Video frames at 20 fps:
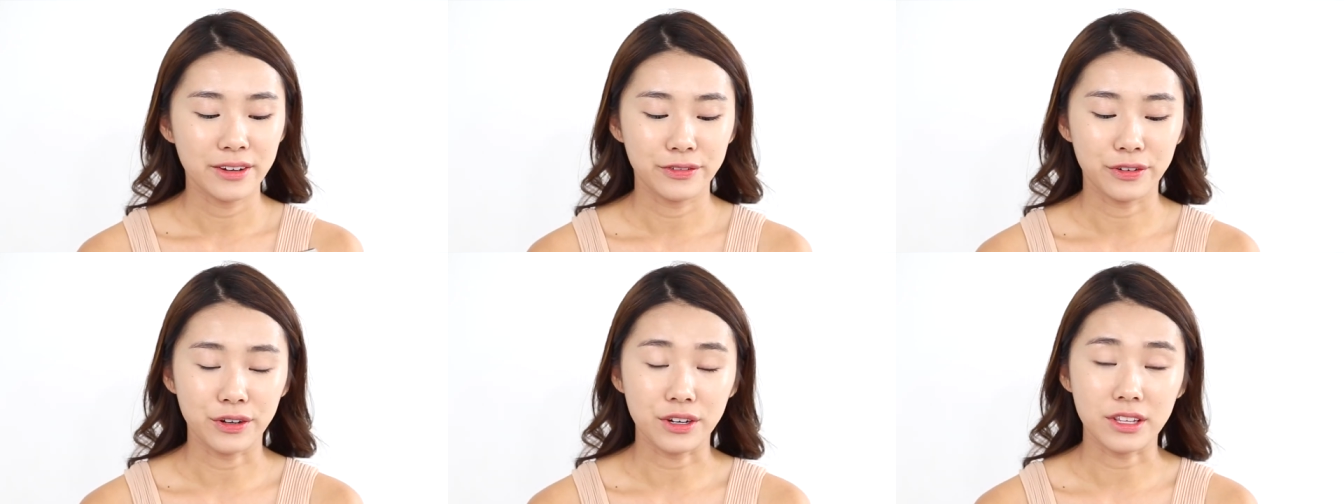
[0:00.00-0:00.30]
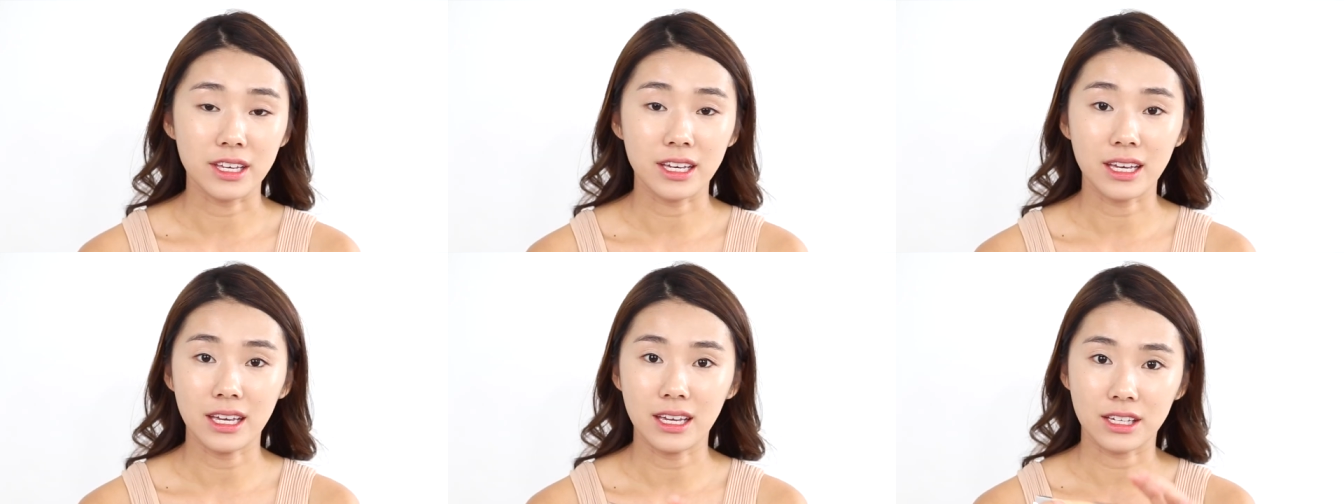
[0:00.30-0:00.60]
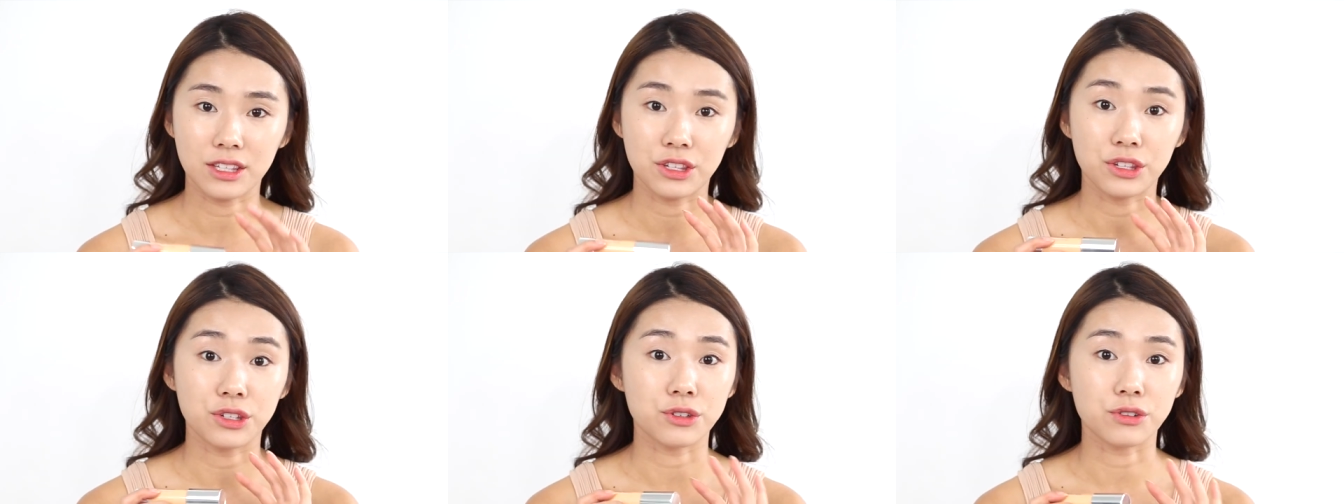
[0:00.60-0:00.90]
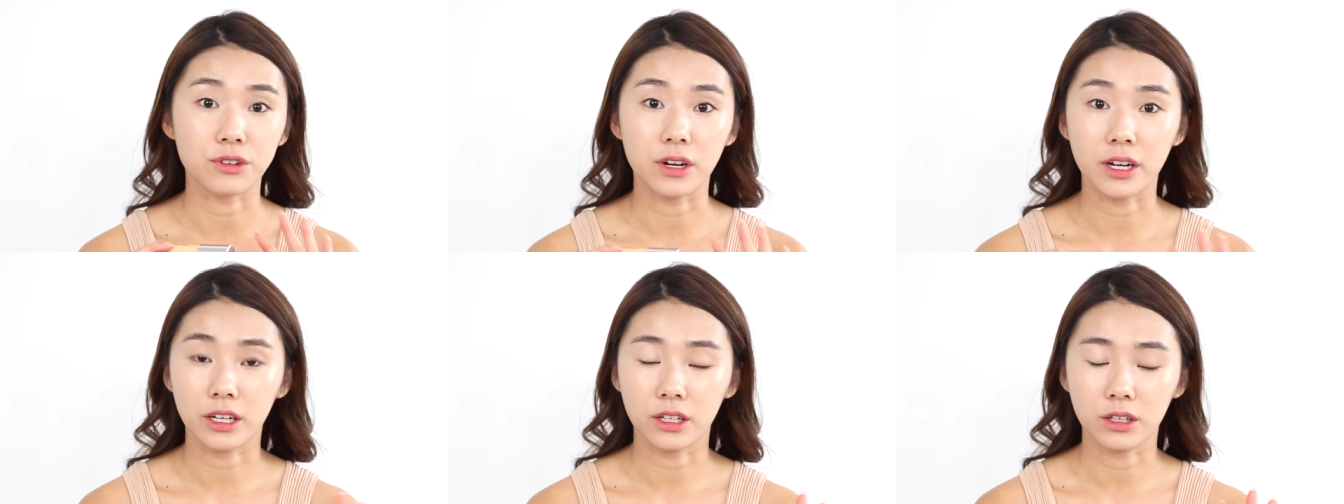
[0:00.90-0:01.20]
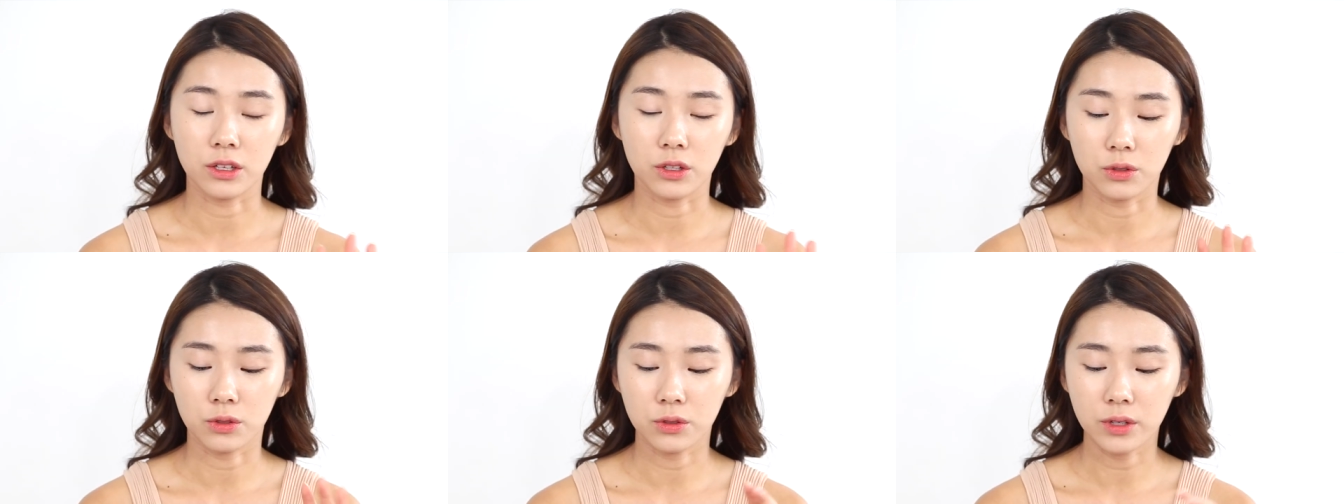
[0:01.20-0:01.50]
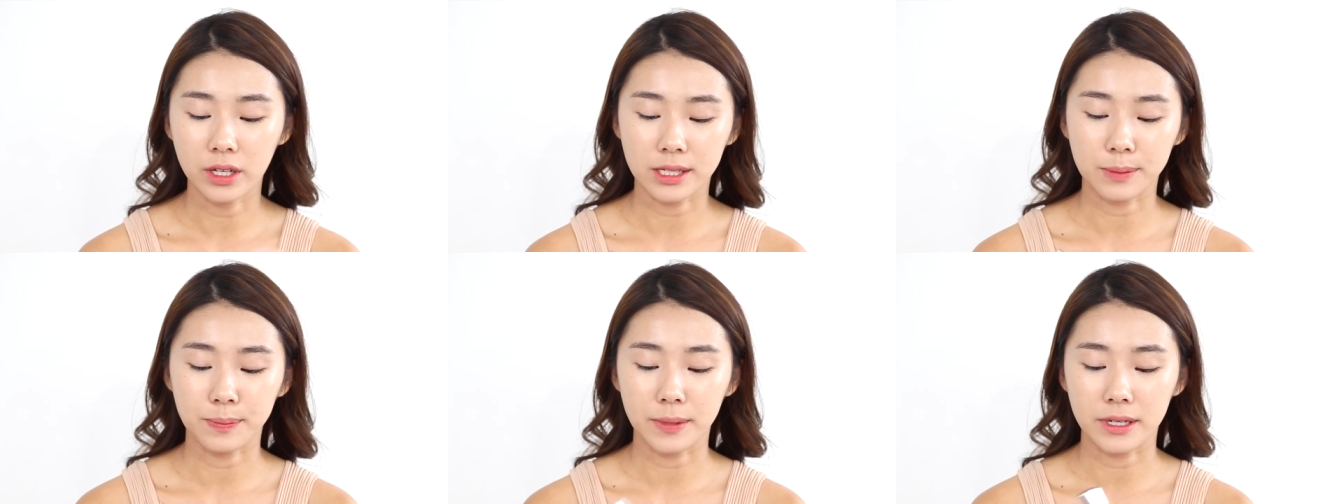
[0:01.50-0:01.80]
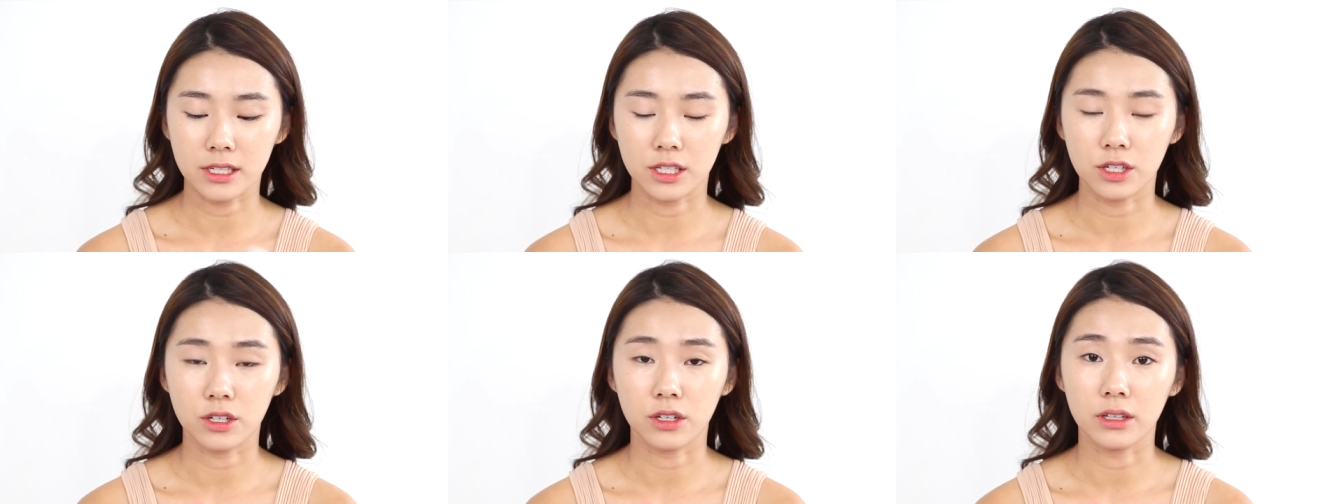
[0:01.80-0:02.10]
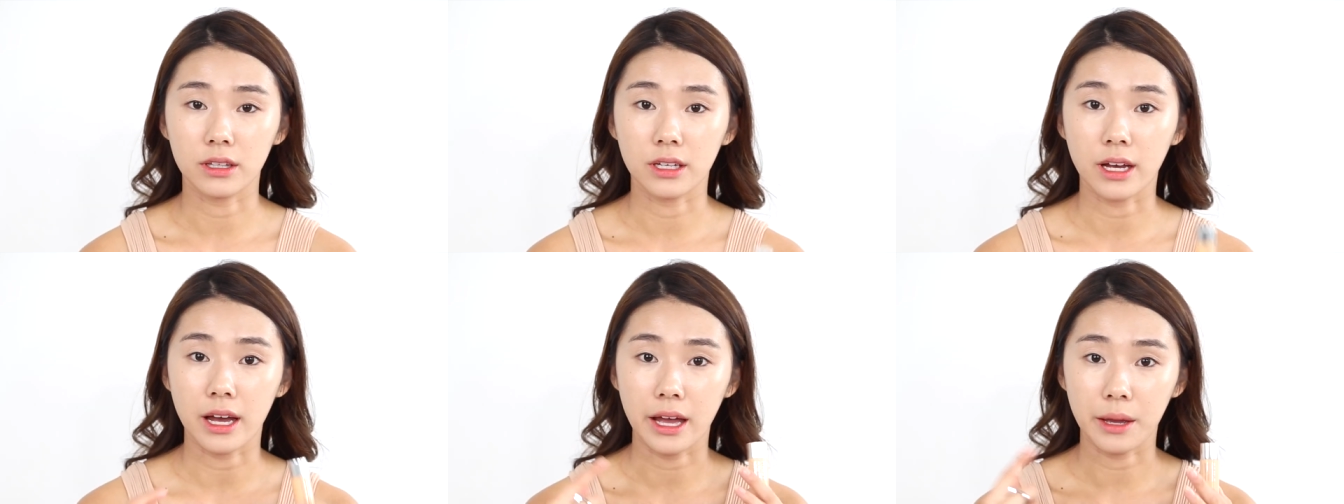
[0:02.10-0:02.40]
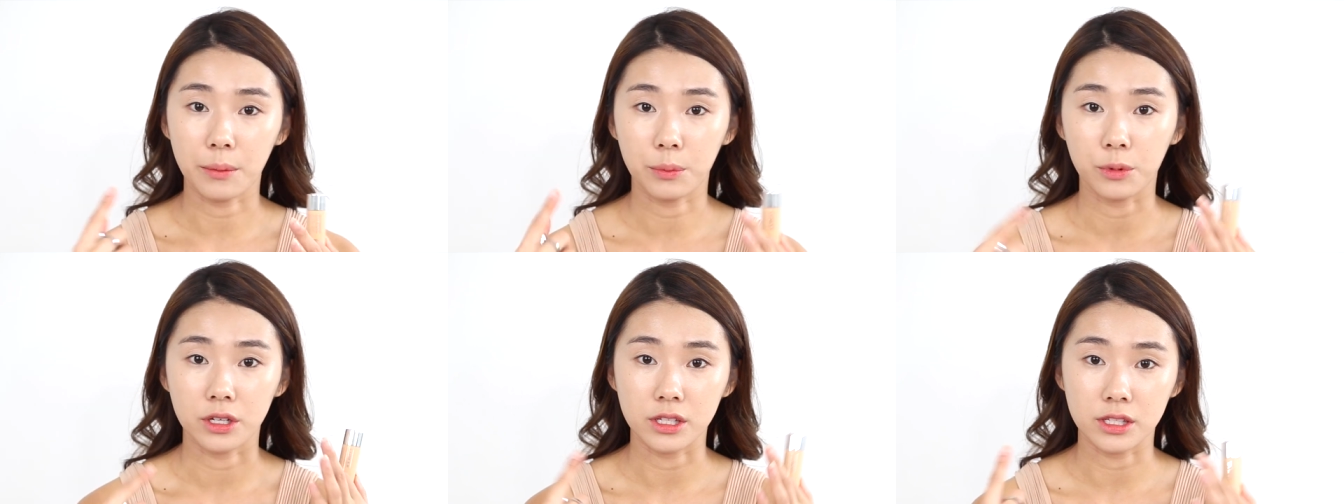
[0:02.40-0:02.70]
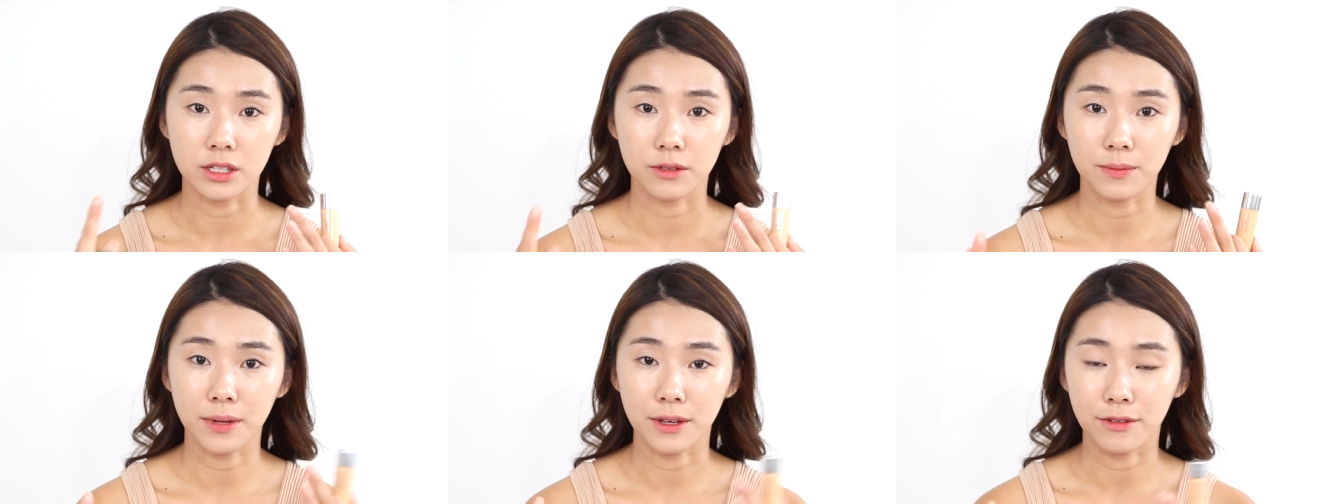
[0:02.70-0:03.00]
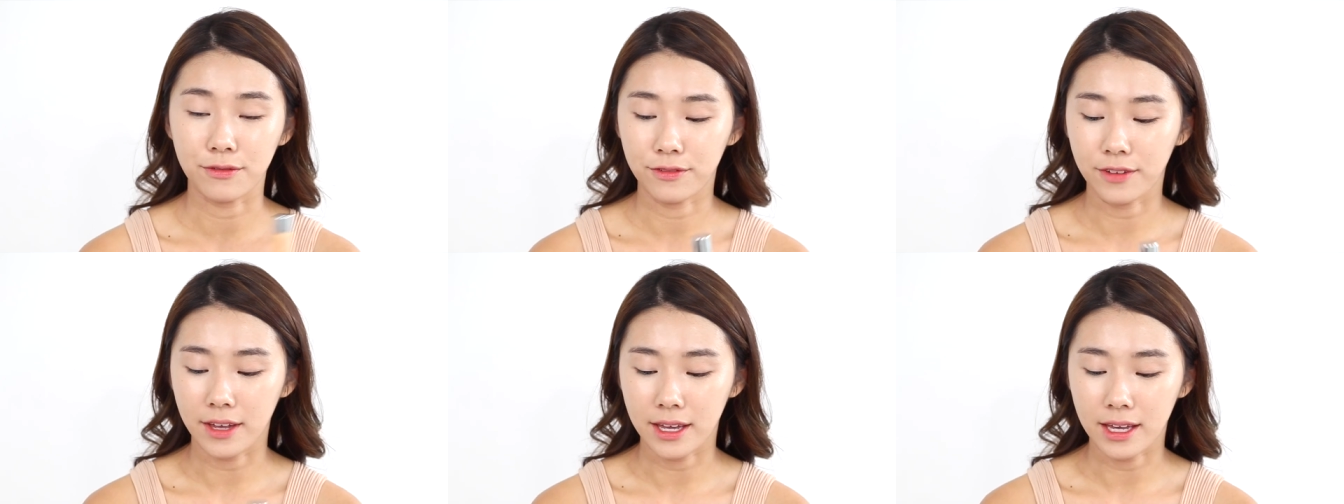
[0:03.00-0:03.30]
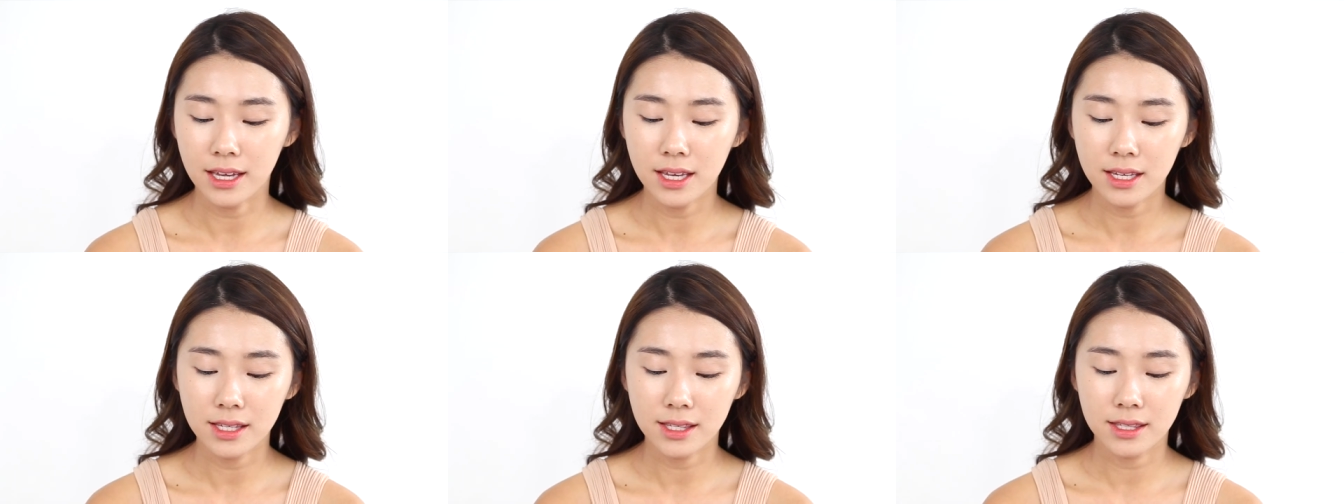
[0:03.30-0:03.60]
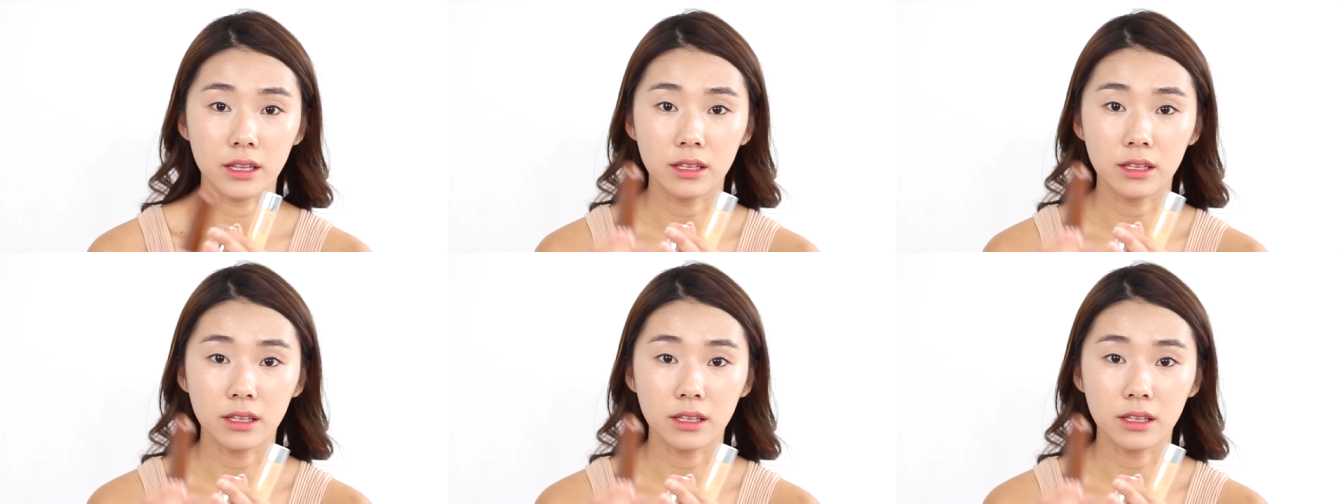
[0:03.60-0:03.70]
for that extra glow, especially on the high points of my face.